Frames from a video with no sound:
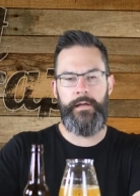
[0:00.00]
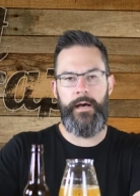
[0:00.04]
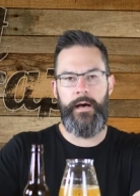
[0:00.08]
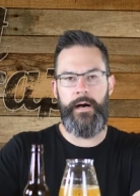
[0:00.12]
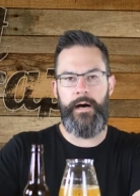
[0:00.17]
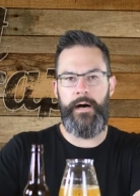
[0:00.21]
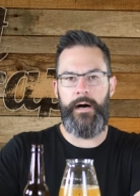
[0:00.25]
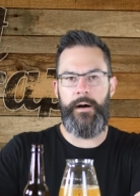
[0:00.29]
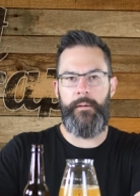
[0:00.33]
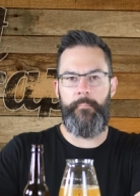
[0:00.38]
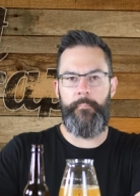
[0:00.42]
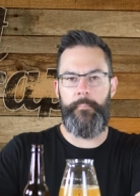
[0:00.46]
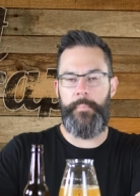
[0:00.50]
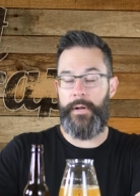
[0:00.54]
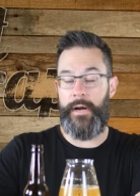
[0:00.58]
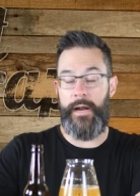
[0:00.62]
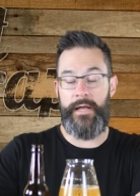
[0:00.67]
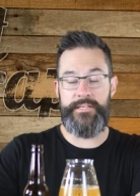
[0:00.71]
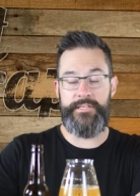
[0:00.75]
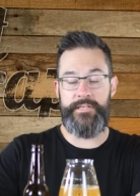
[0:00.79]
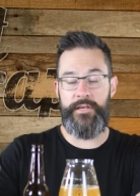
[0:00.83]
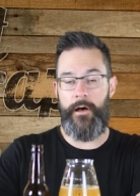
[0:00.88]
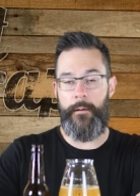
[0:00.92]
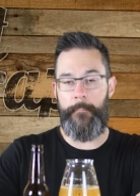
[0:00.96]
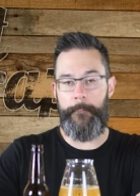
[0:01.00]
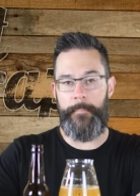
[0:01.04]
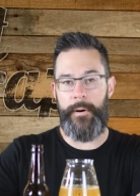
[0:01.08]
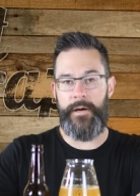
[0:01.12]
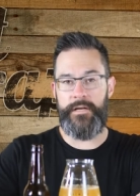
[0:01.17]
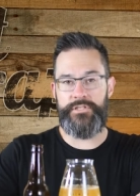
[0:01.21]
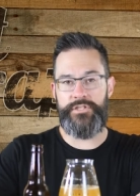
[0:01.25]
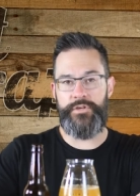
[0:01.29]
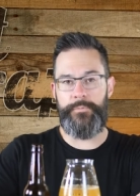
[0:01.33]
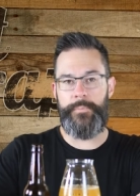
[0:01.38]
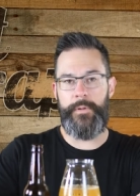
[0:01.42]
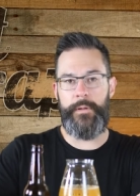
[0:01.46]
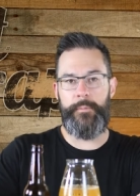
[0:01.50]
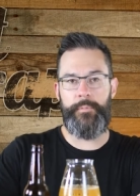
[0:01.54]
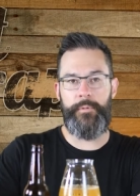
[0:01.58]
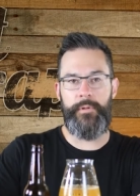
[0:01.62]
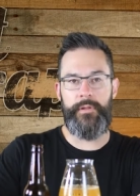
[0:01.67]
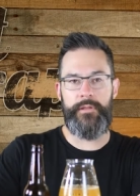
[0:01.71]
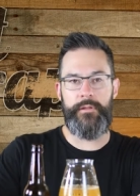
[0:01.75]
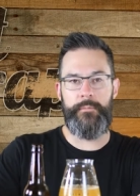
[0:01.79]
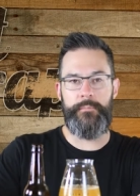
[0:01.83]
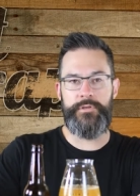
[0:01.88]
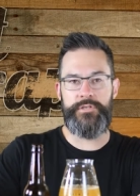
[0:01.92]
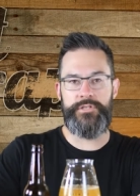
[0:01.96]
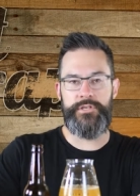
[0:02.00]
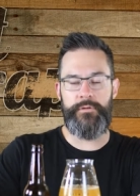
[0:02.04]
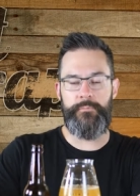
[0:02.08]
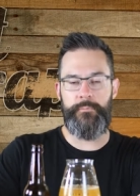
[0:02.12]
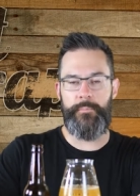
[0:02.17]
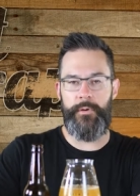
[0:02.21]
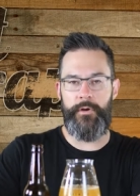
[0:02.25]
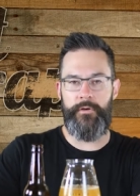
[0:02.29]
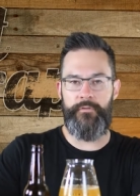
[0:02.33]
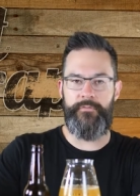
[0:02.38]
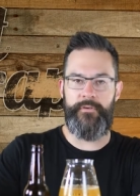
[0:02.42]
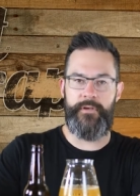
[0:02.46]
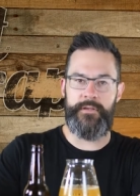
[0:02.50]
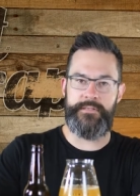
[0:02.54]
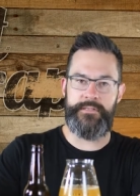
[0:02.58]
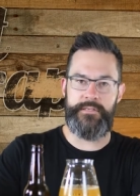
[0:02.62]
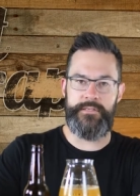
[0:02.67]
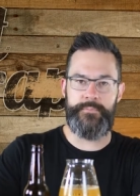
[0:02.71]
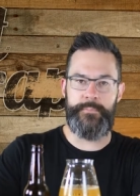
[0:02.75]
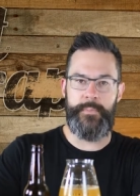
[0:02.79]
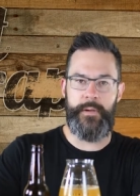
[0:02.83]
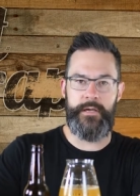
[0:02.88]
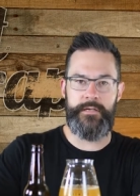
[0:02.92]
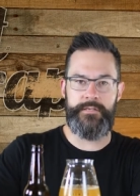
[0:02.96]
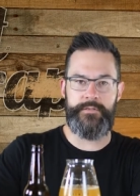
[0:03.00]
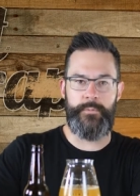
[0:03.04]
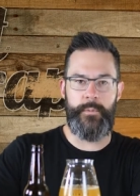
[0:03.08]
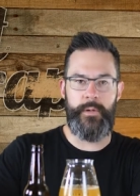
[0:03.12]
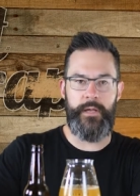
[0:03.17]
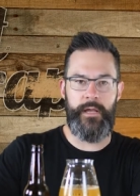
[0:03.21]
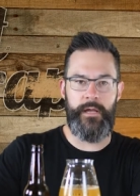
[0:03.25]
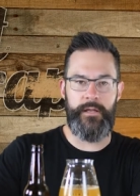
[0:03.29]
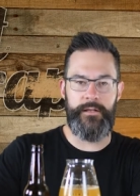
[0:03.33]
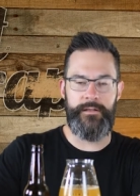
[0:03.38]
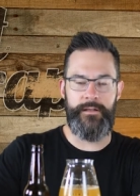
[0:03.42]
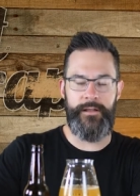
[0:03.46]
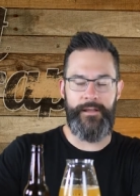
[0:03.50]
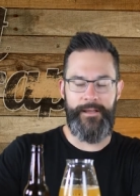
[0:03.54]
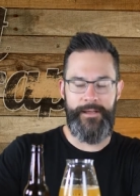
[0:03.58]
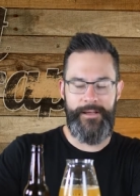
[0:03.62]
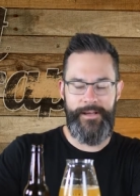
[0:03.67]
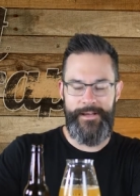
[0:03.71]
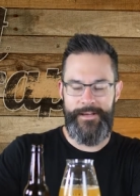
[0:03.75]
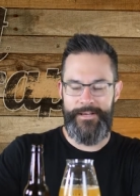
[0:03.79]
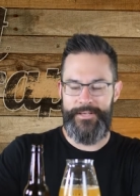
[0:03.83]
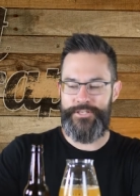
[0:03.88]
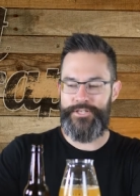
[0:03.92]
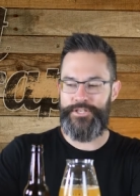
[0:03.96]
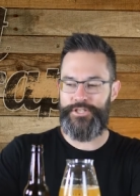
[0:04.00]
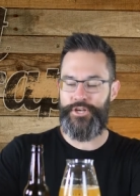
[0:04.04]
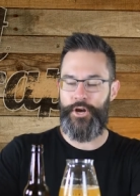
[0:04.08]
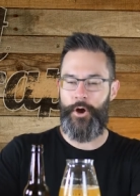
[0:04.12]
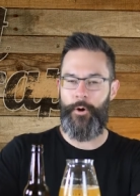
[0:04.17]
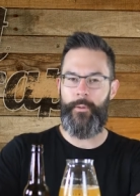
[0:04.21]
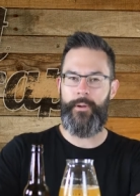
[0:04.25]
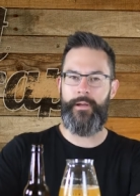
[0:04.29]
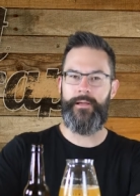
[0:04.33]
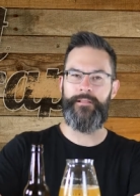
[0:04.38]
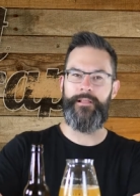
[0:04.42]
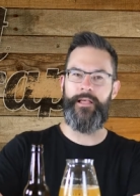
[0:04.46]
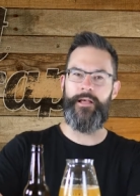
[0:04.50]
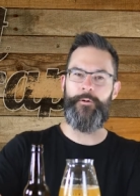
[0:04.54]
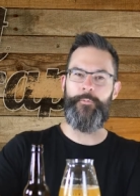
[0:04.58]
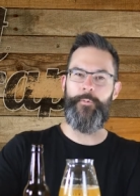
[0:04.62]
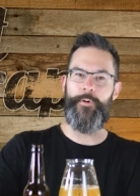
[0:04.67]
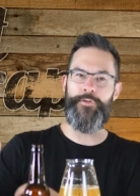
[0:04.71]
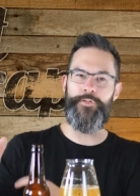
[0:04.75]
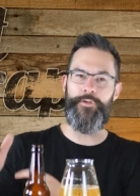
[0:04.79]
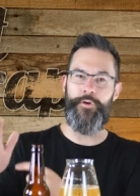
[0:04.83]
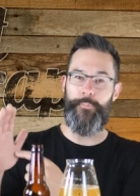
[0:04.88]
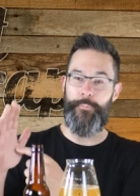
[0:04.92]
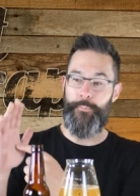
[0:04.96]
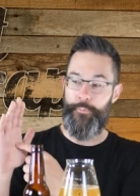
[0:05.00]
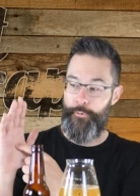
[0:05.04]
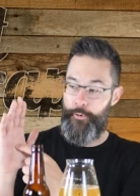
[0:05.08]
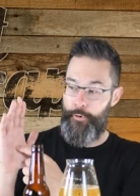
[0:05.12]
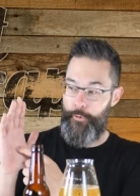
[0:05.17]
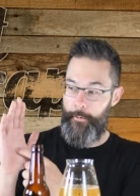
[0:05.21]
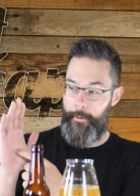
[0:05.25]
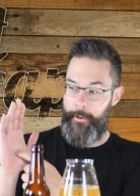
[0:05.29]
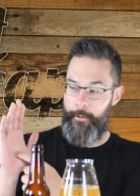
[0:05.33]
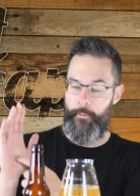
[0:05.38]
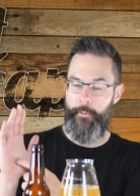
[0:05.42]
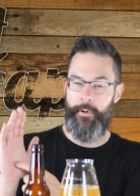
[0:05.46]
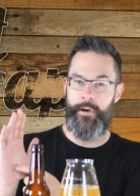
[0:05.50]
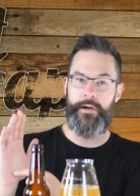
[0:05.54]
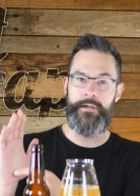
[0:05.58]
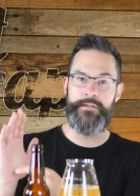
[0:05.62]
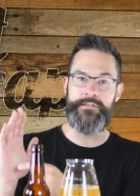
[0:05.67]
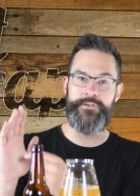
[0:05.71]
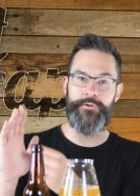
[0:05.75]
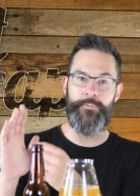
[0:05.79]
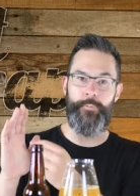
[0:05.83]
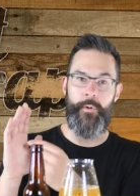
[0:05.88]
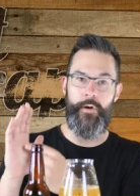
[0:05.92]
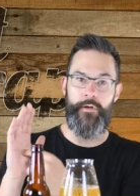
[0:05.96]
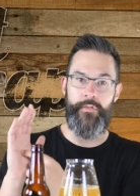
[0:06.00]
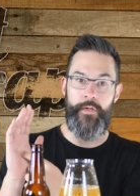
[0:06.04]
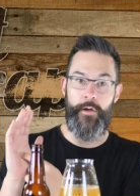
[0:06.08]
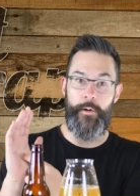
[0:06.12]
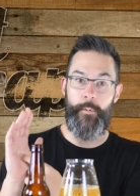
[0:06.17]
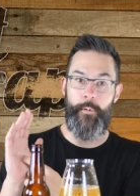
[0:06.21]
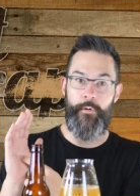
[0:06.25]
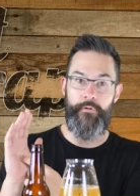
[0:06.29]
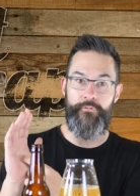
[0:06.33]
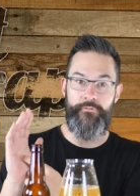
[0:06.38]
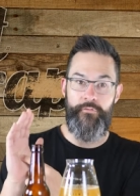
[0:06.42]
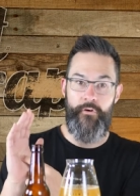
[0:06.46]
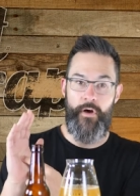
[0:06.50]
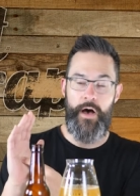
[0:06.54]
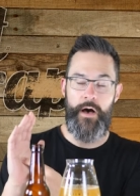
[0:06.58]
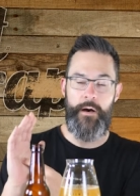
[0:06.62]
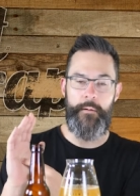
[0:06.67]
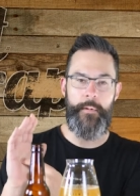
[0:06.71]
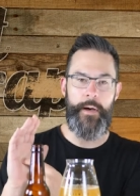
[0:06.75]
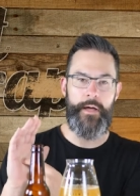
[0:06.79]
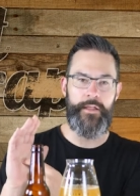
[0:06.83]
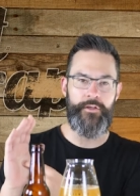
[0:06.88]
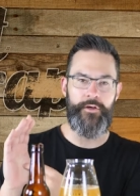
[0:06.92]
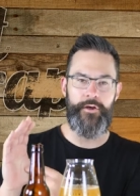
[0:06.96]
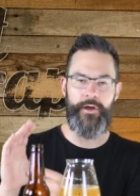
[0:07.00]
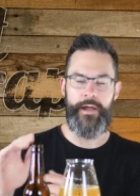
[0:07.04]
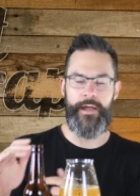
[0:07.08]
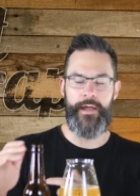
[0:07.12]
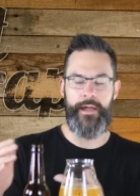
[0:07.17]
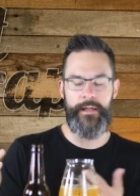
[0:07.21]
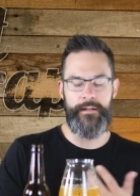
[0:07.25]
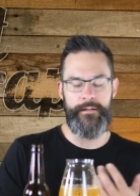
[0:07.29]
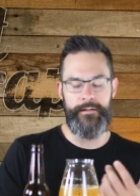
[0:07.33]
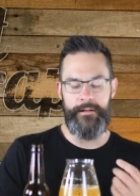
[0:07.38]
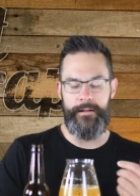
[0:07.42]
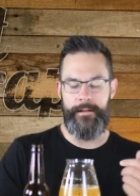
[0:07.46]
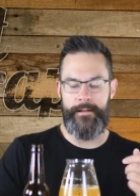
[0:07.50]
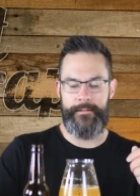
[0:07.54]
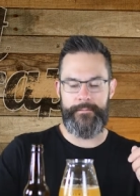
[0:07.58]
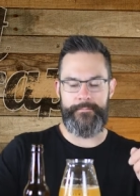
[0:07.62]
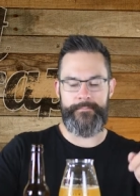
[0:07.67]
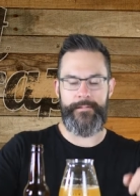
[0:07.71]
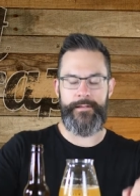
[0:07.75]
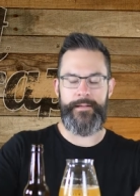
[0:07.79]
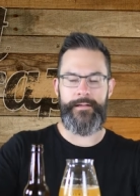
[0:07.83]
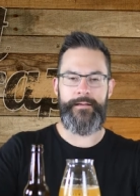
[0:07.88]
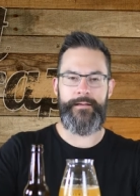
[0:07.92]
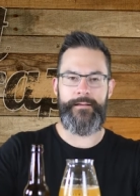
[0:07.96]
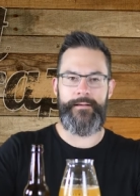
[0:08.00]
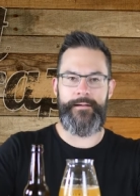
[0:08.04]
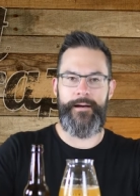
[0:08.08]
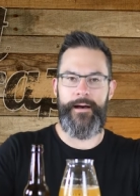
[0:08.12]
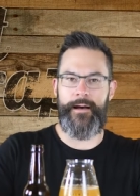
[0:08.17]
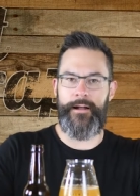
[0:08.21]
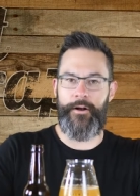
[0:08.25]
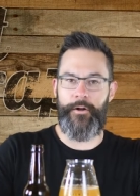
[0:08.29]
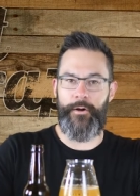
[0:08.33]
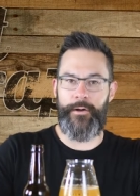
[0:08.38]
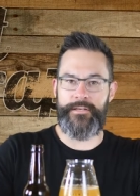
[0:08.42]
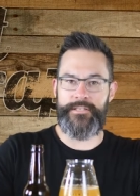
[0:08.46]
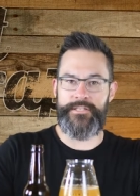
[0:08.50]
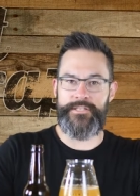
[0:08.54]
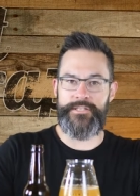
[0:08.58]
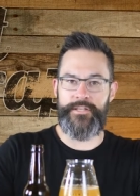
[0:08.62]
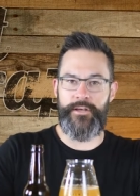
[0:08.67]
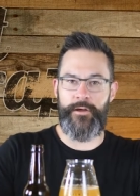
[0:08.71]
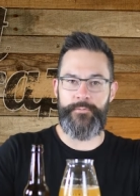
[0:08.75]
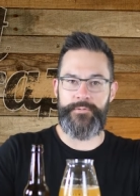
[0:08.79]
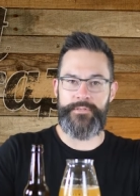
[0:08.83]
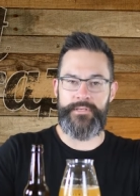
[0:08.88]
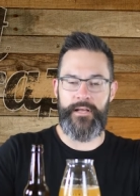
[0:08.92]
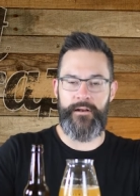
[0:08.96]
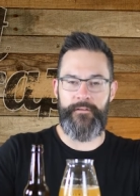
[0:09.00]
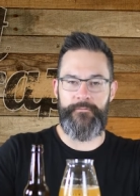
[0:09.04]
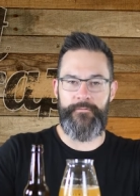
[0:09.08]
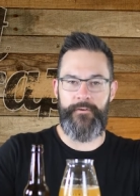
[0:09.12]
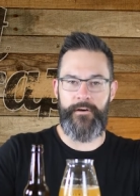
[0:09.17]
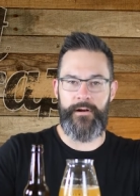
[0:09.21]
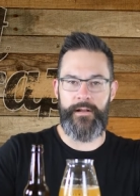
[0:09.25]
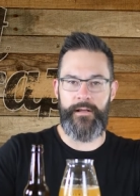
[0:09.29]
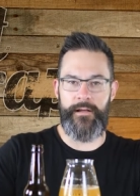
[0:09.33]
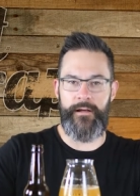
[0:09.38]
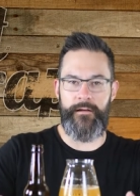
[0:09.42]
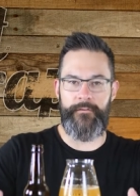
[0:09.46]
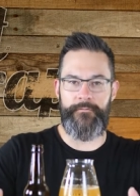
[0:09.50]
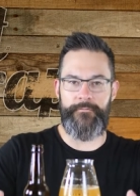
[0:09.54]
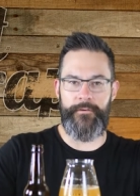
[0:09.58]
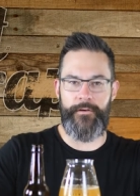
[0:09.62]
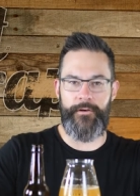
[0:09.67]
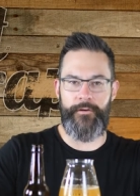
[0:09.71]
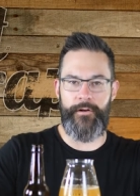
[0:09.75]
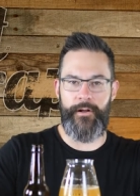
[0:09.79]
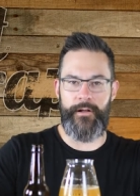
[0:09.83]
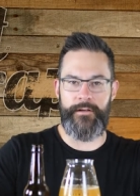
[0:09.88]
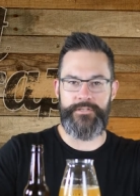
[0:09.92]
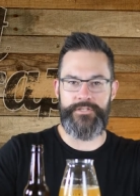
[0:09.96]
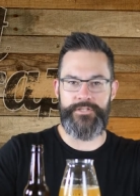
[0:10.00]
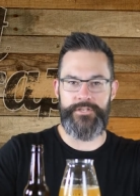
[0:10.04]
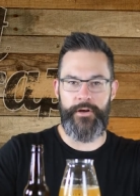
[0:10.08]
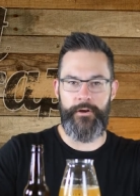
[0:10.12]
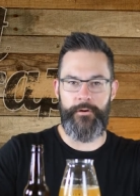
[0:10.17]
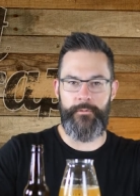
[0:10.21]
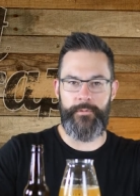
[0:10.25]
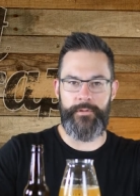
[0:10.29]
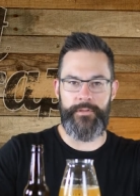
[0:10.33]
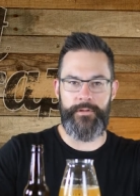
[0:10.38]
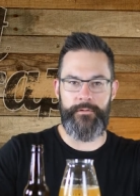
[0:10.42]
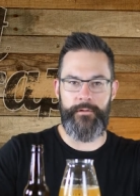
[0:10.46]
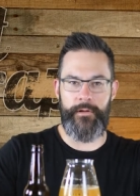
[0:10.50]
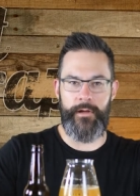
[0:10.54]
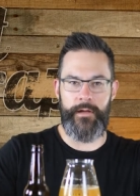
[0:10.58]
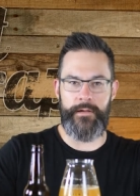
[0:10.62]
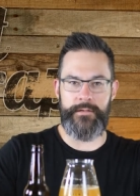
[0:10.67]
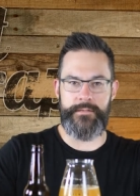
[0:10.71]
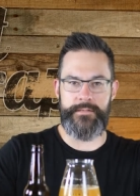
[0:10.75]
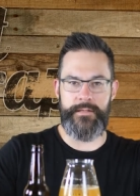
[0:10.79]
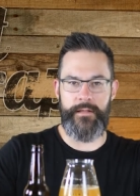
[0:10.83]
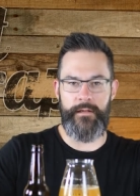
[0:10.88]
Um, but I saw a bunch of people at the Michigan Beer Fest this past weekend showing like where their brewery was or where they were from on their hand, and I I don't know. I just thought it was kind of funny. I figured I'd share it with you guys.